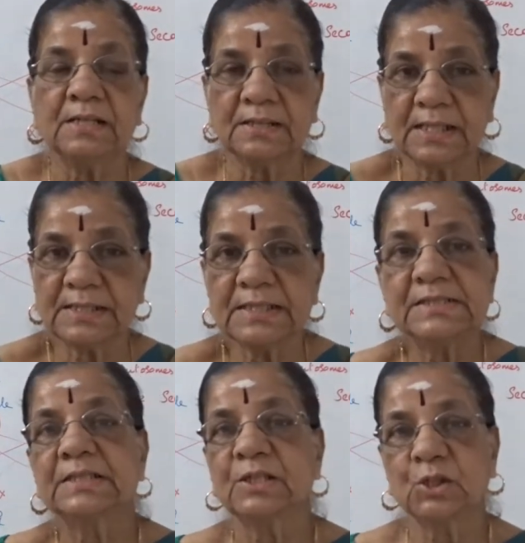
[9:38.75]
That
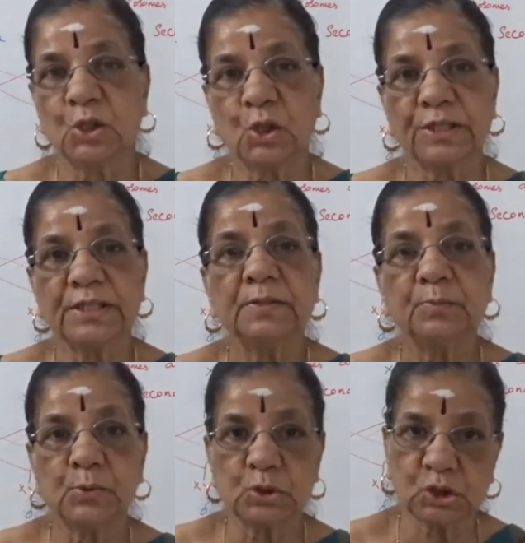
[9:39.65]
is
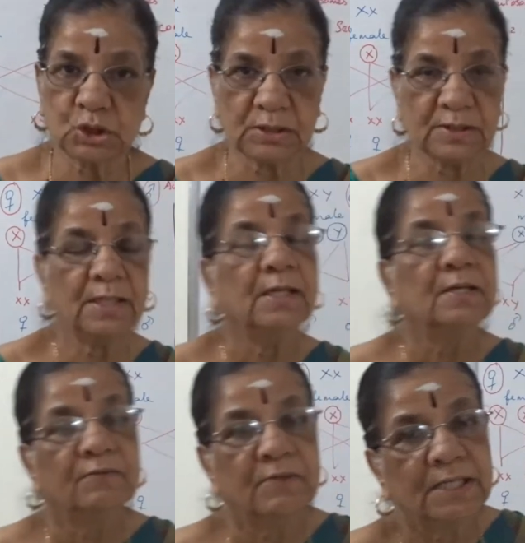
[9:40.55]
groin portion,
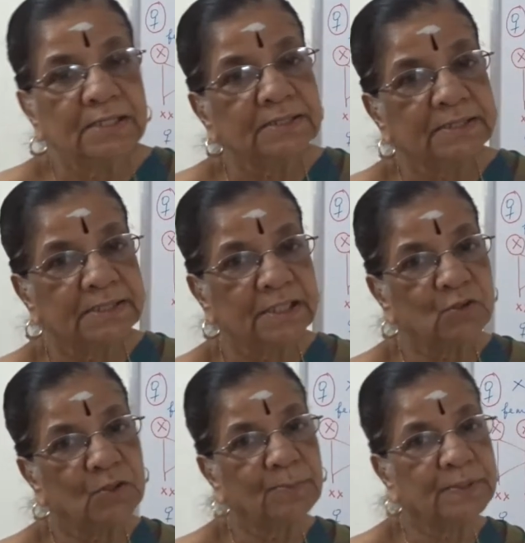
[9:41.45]
where the
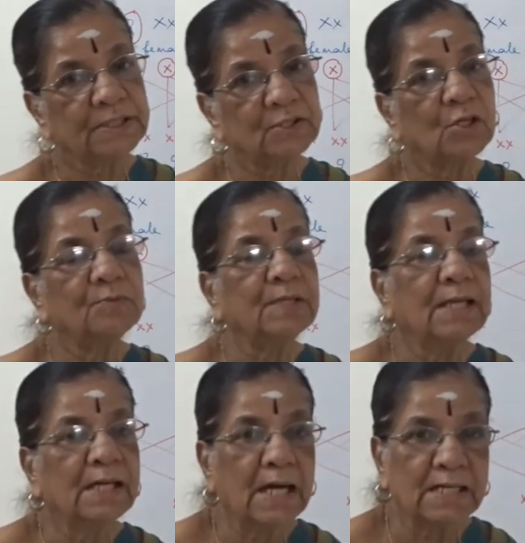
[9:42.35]
development
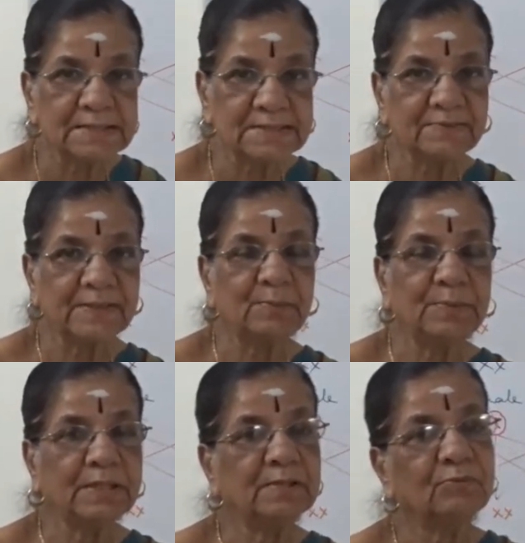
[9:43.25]
of hands will
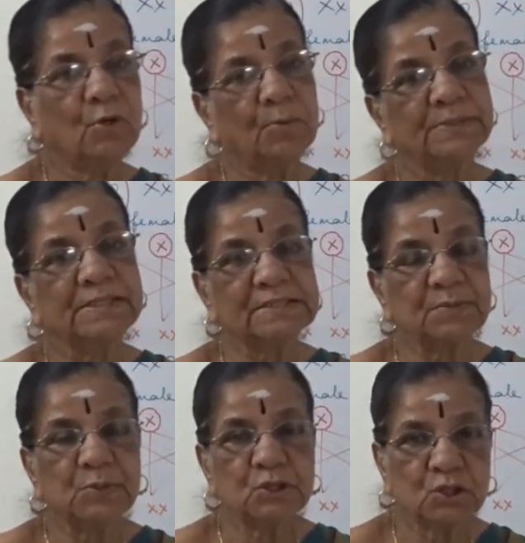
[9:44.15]
be formed.
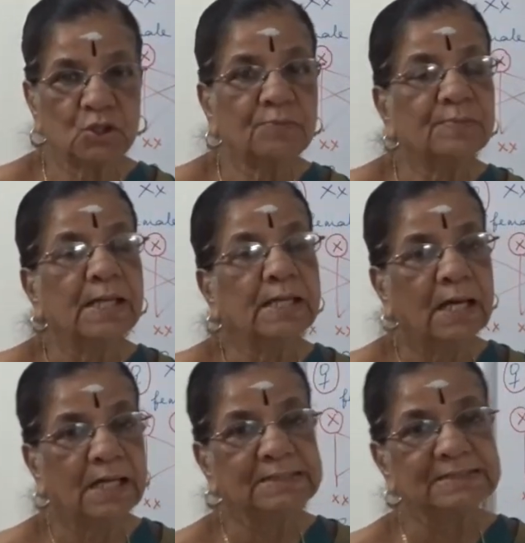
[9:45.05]
Distribution of
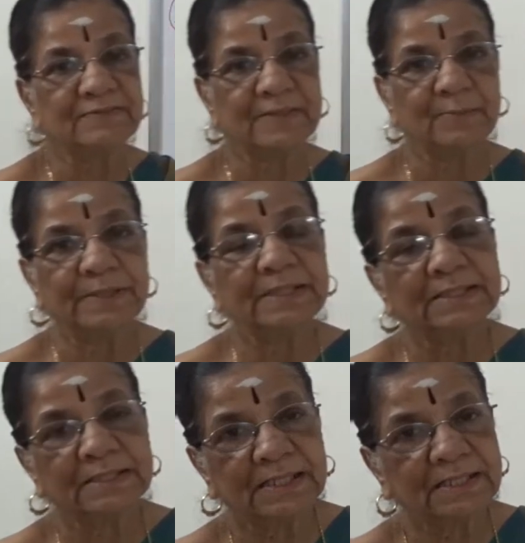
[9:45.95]
hands will
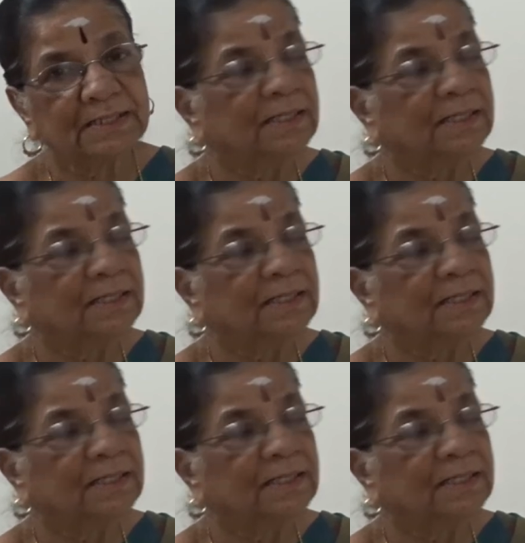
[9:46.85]
be there.